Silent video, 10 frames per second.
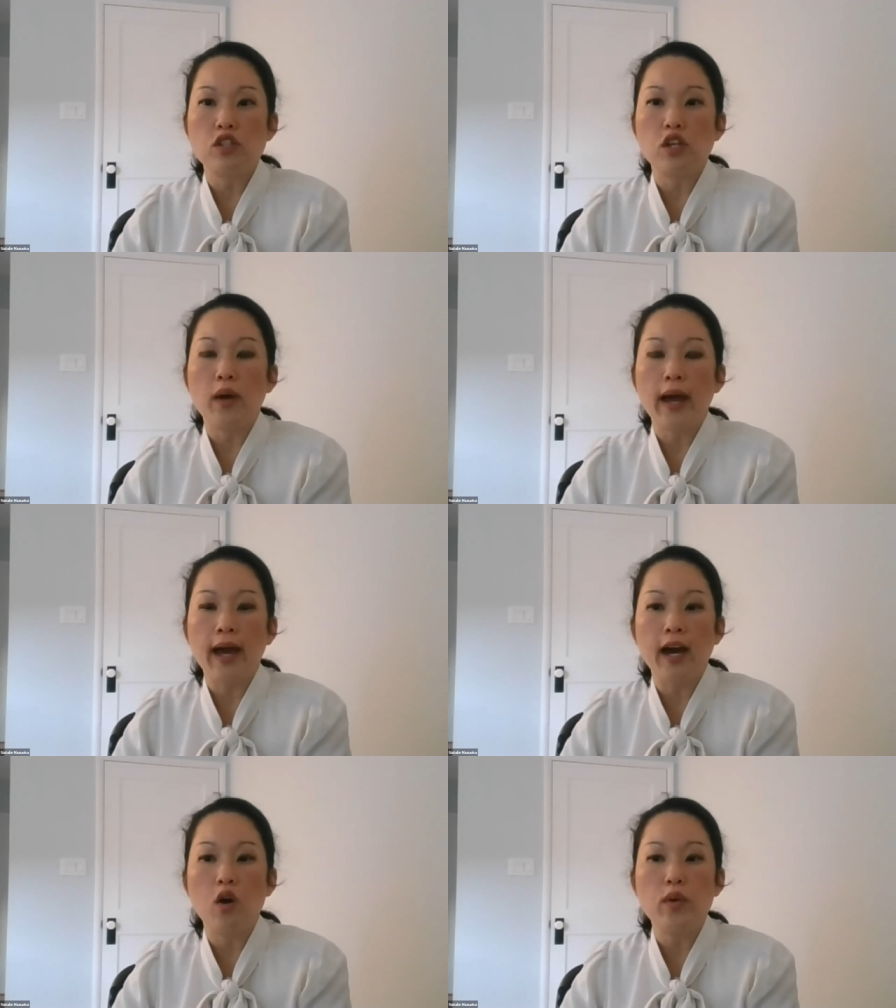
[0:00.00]
So
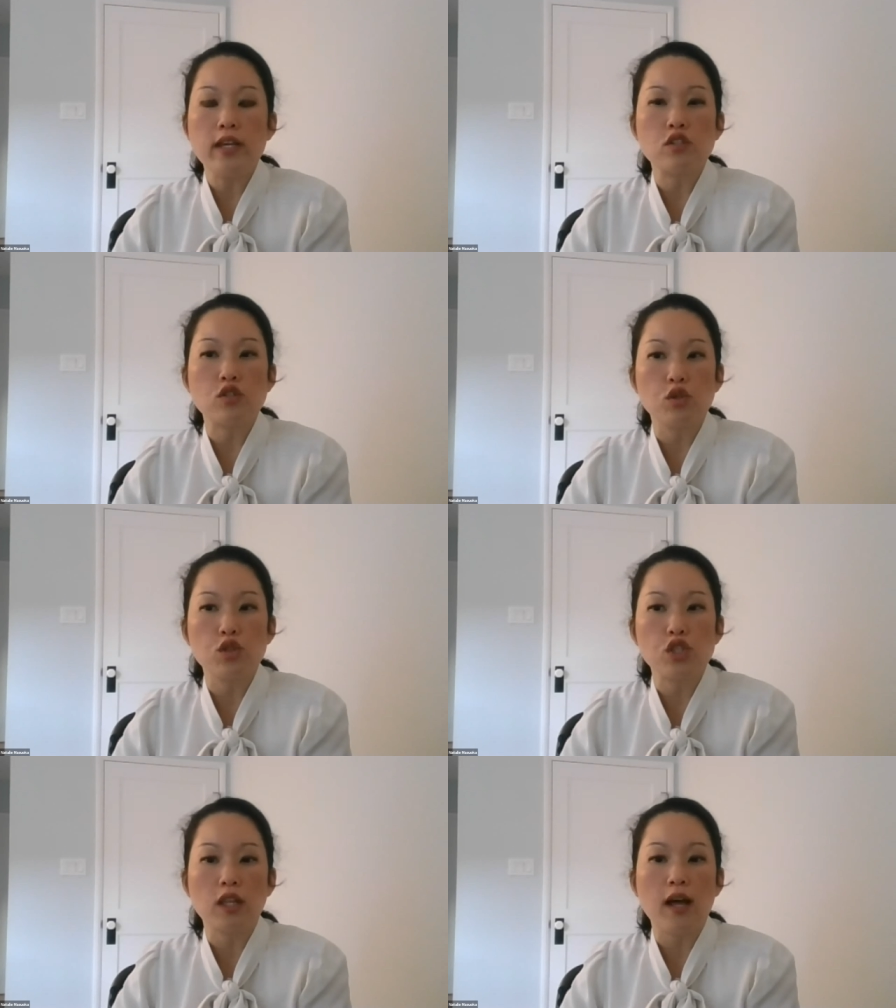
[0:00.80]
how we
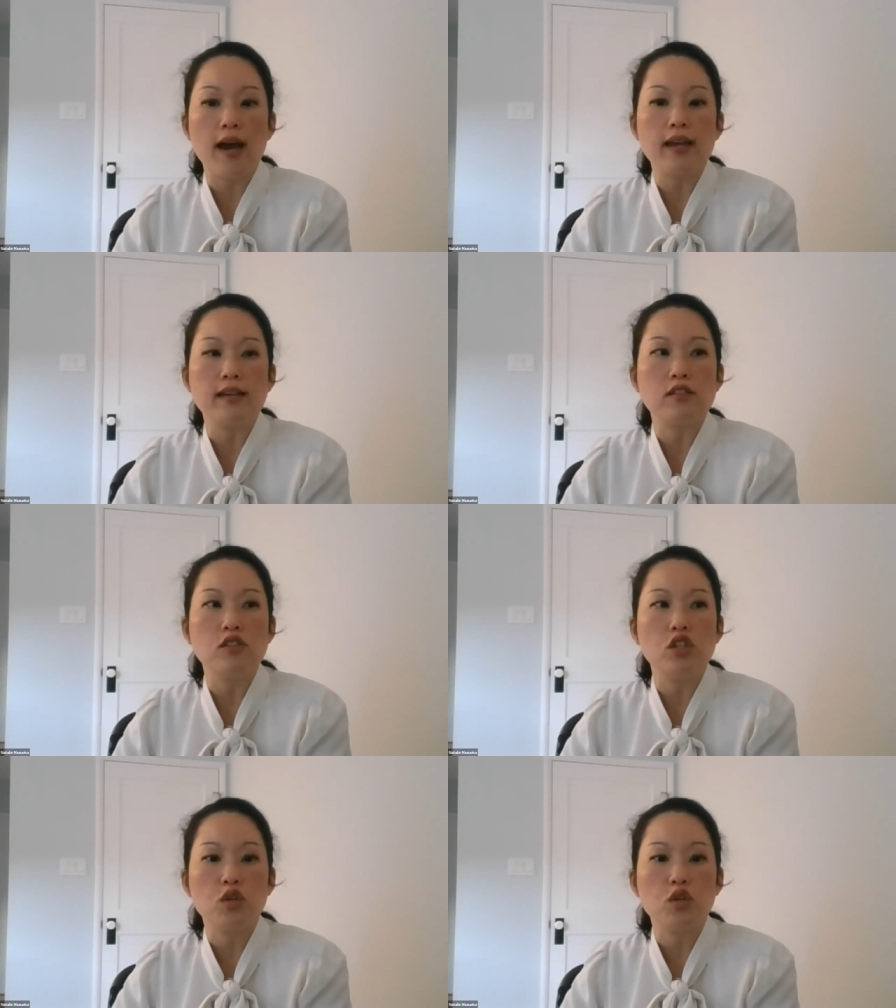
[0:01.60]
socialize
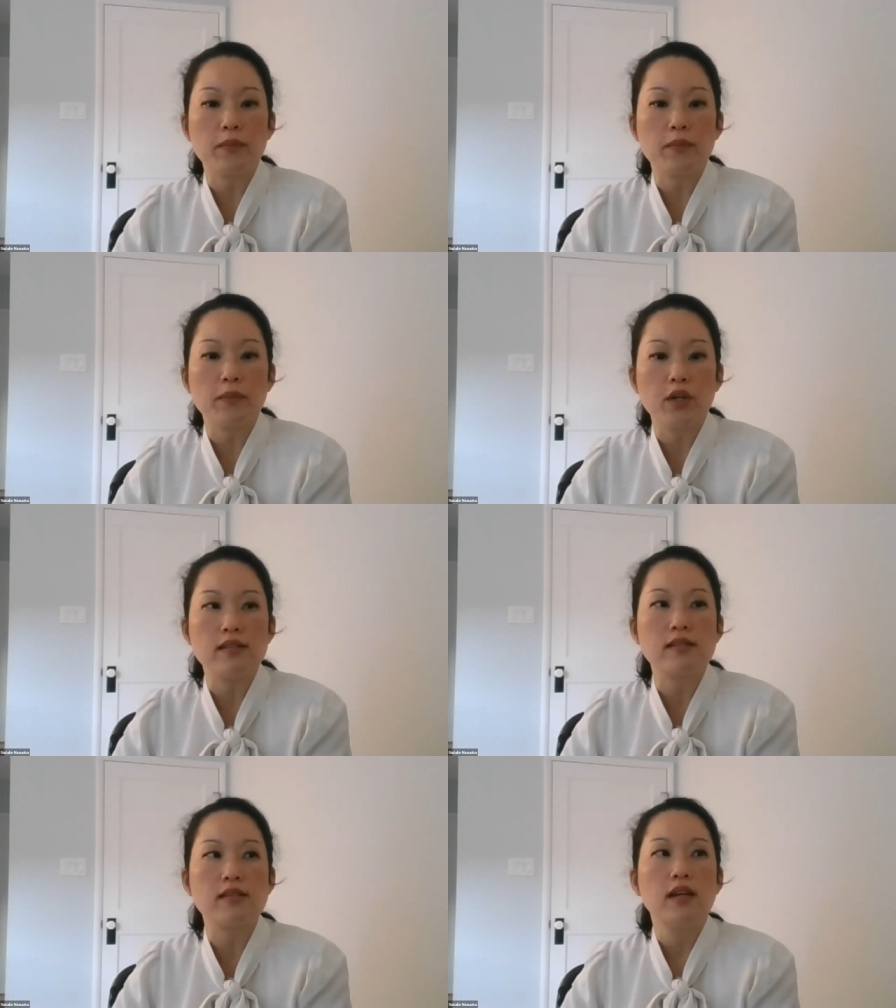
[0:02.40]
new
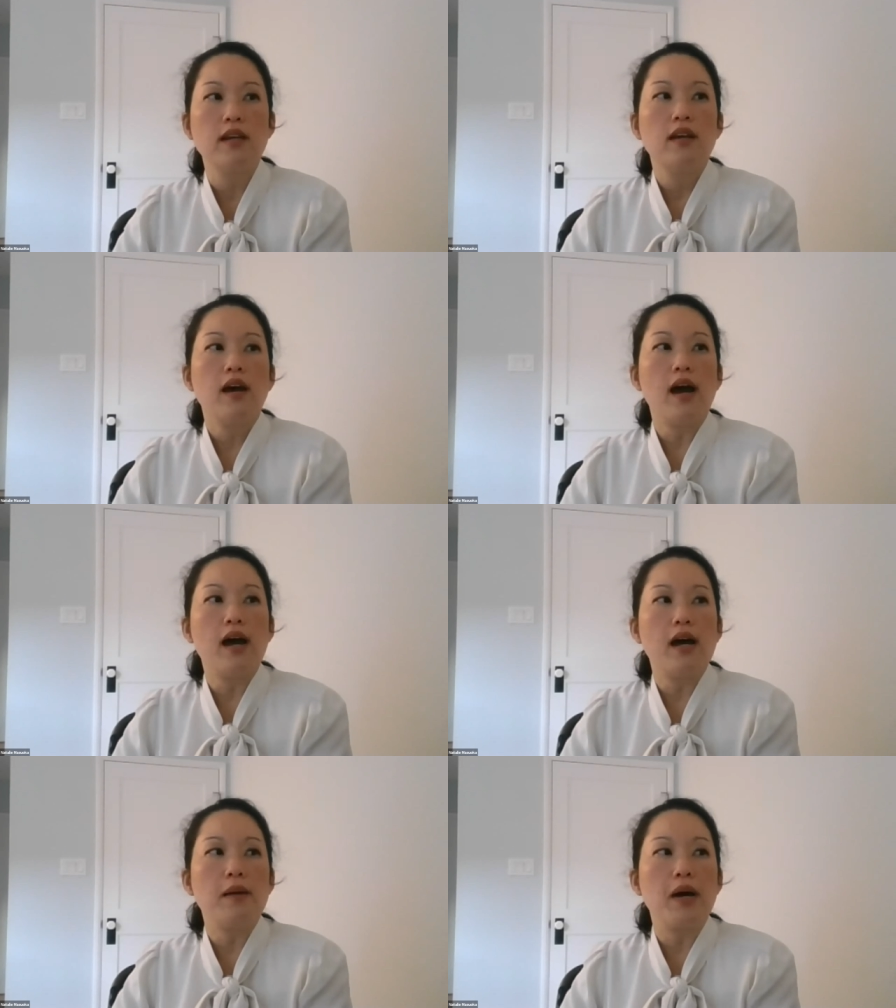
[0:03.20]
immigrants
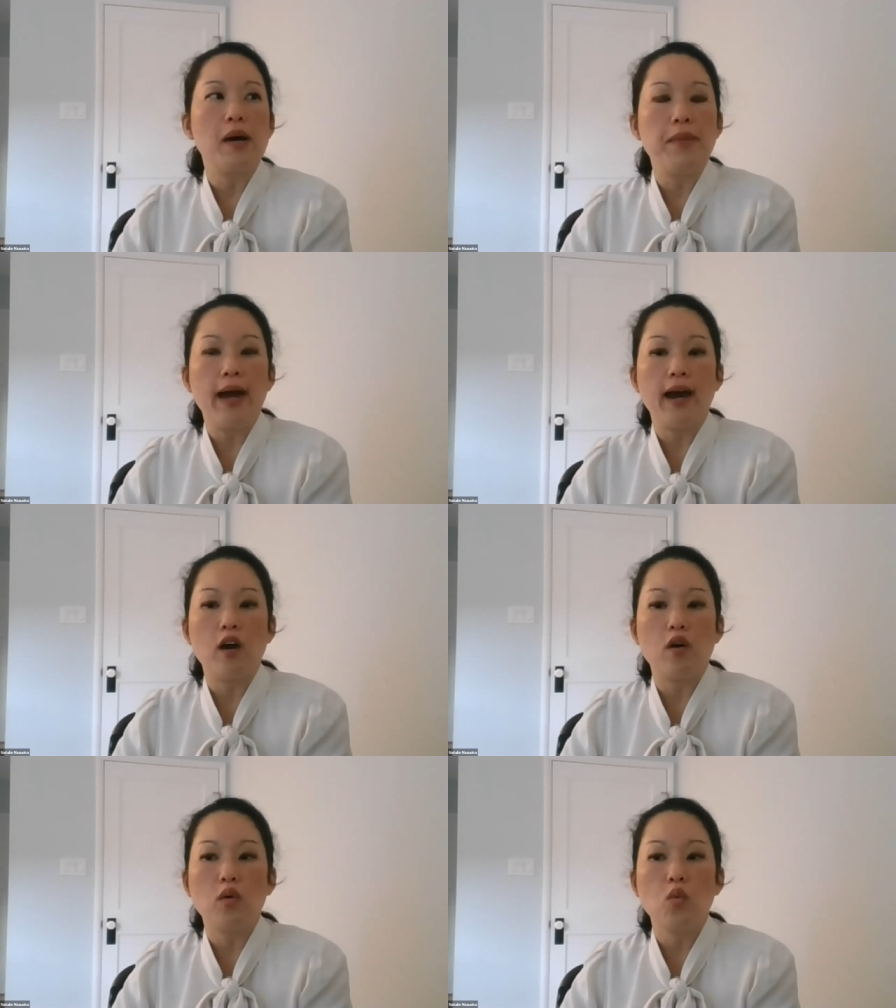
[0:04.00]
um,
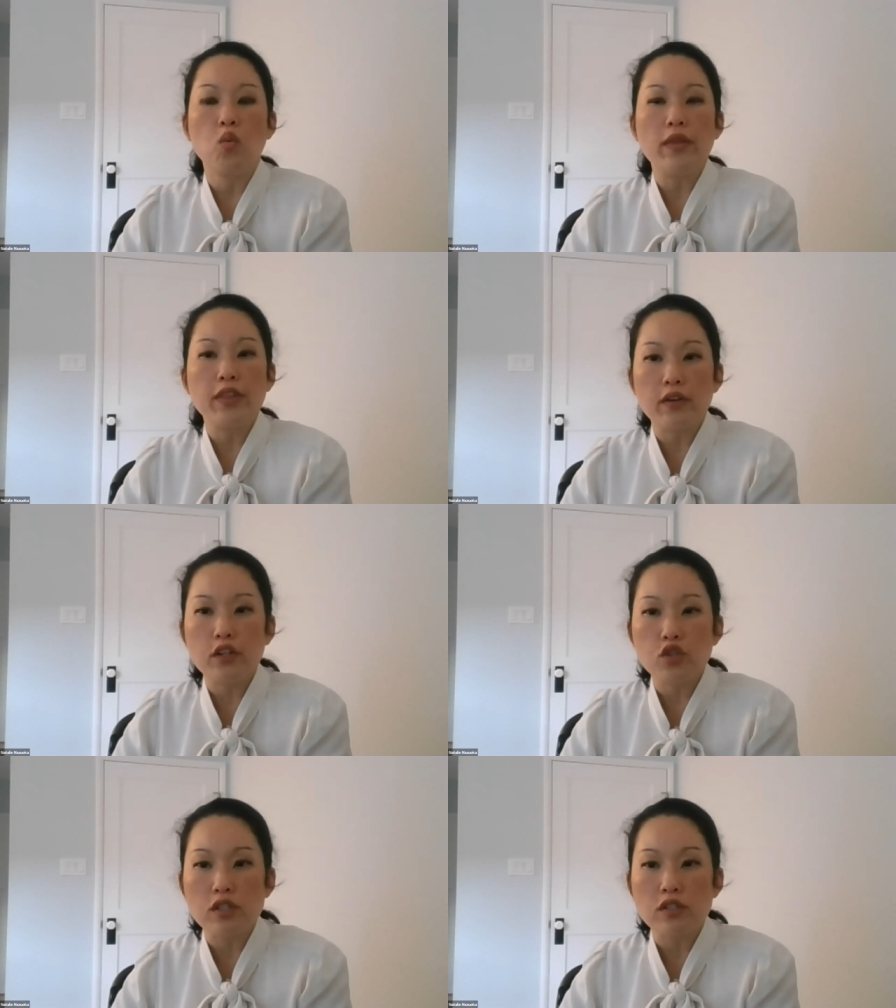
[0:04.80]
about what
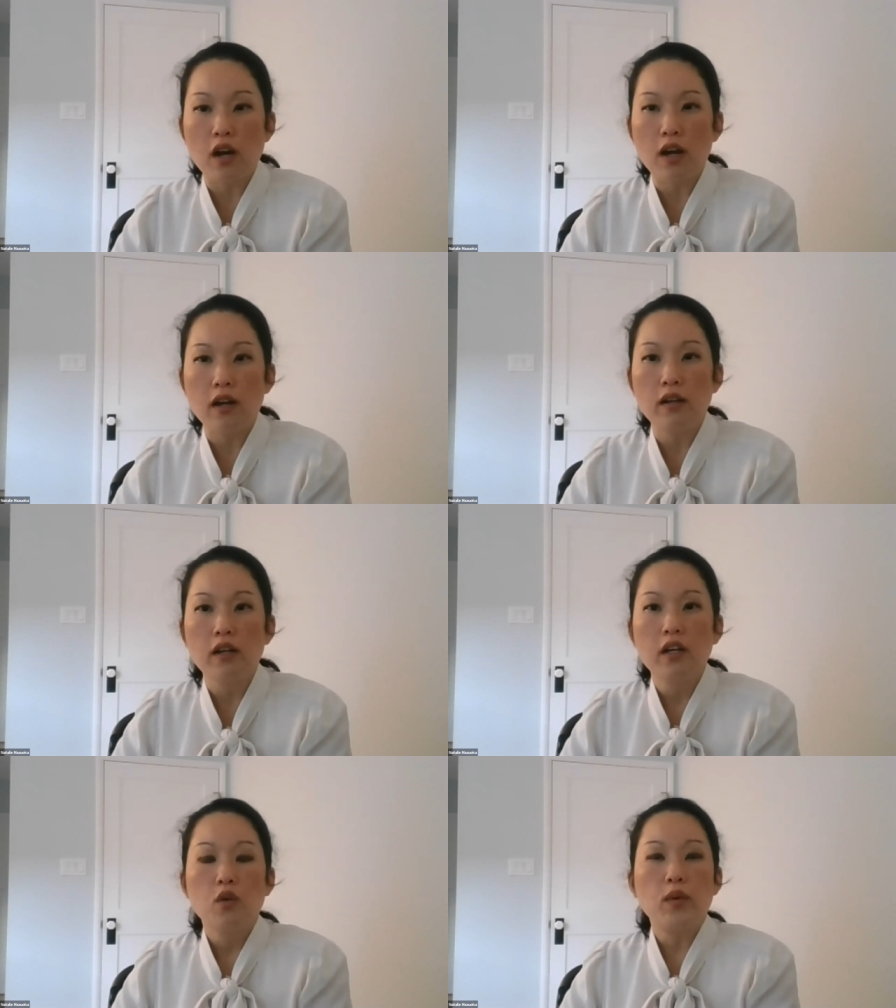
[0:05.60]
their interests are,
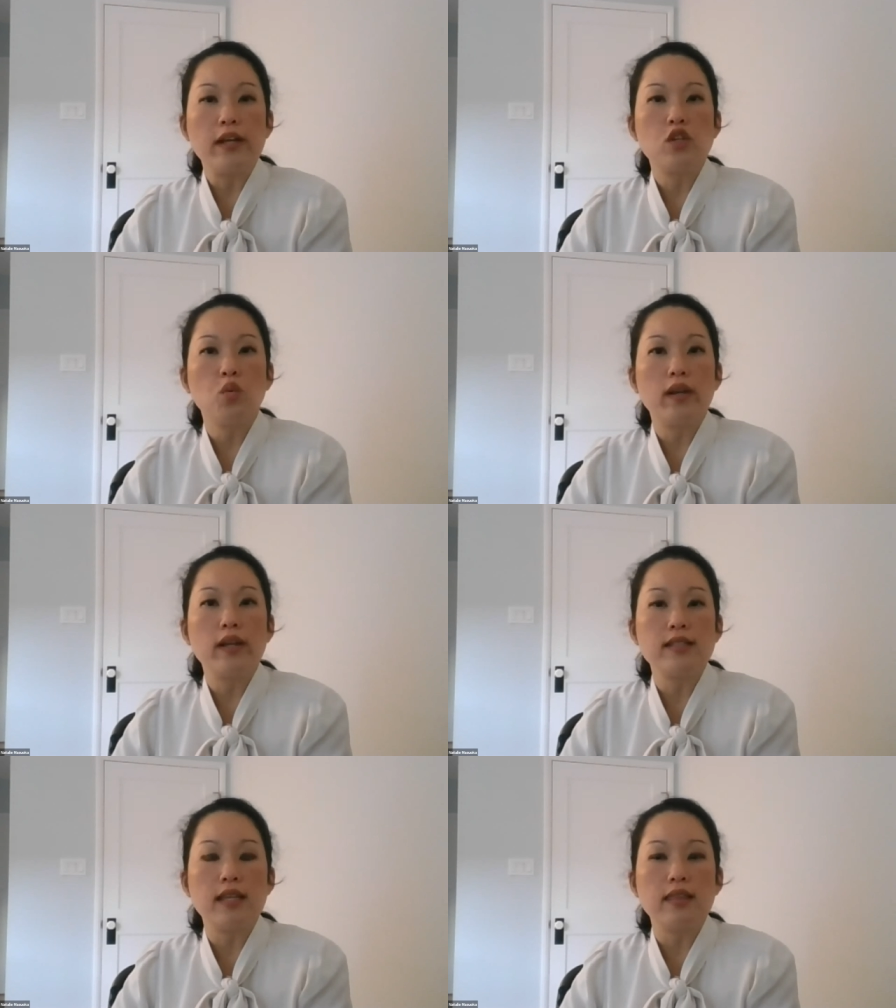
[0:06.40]
right? To what
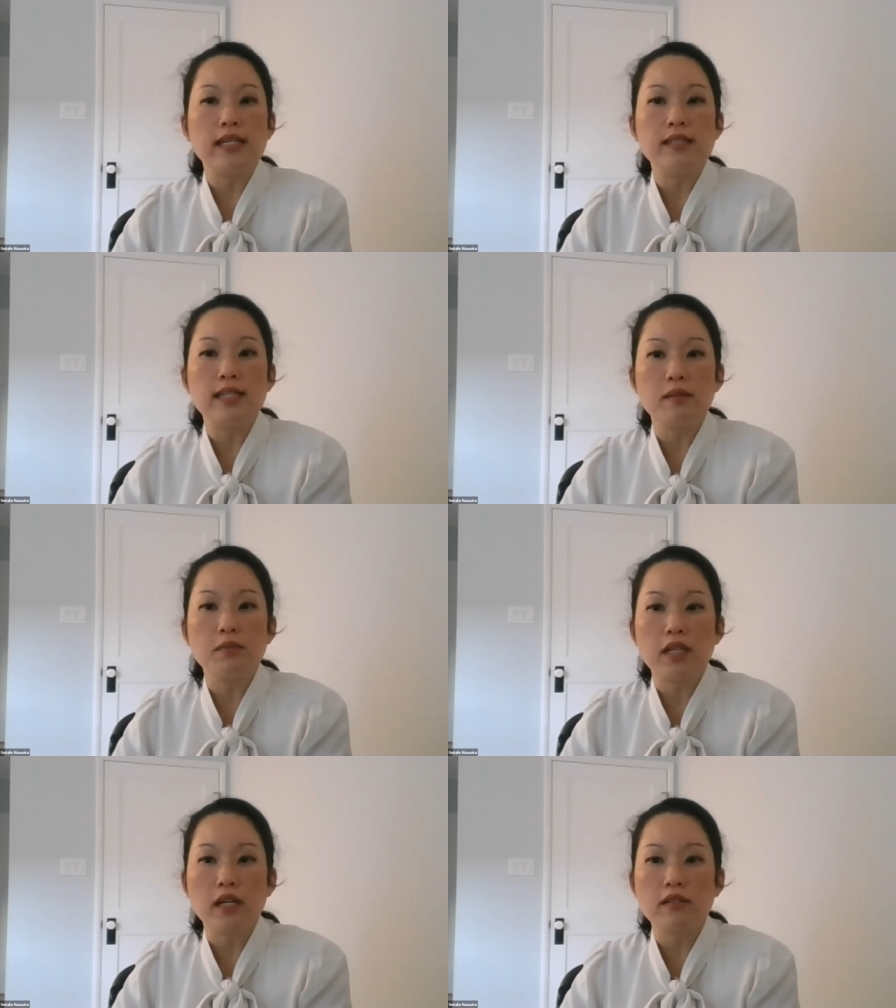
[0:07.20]
extent they see
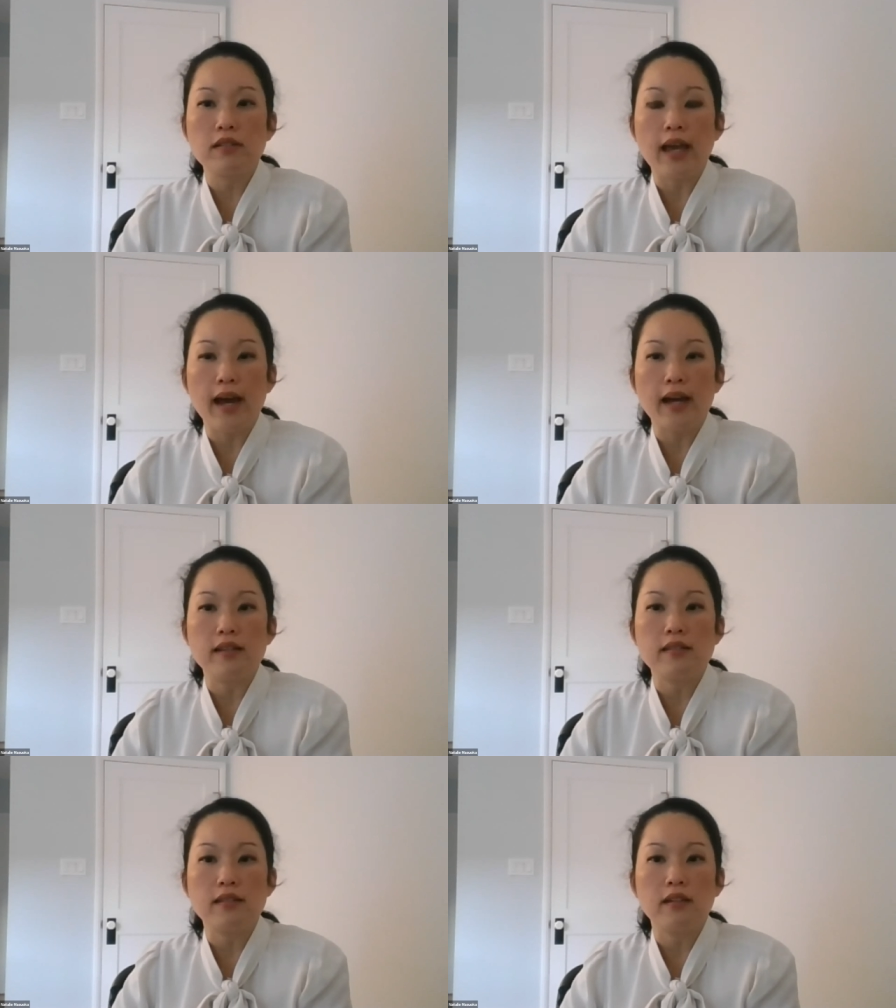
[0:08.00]
themselves as